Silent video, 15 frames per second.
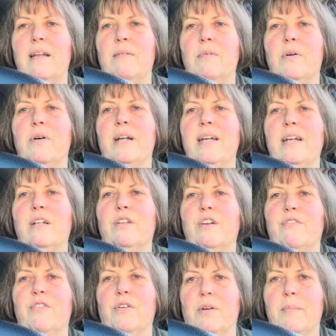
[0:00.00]
I need to look
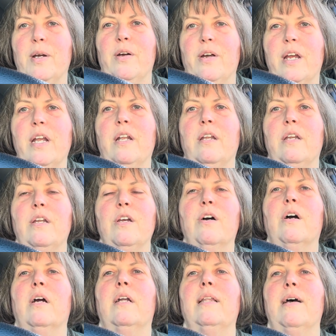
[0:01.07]
for an American
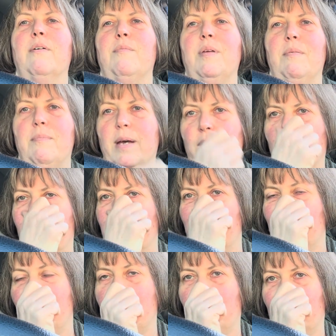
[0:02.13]
yarn that would be better,
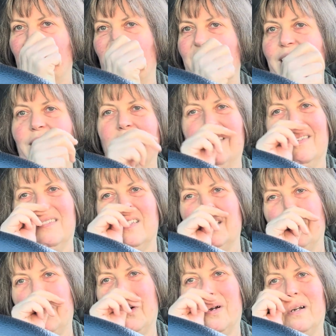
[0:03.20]
cheaper, and
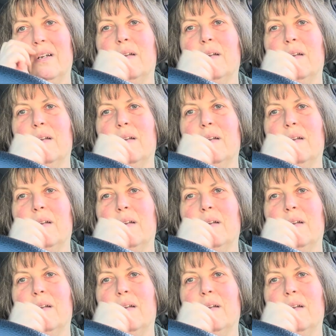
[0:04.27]
support.